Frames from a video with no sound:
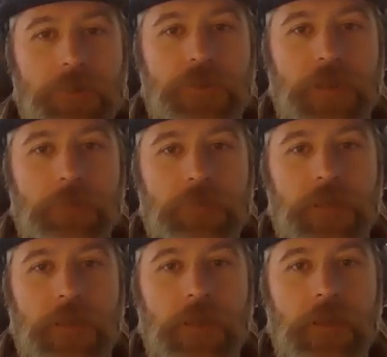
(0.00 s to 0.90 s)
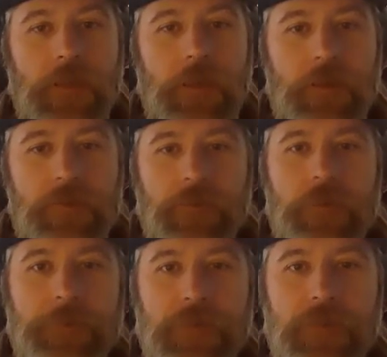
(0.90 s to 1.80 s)
I wanted to chat about today as
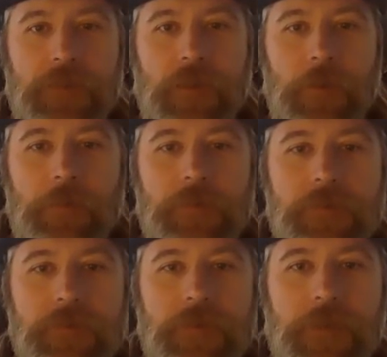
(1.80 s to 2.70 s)
far as pedaling dynamics.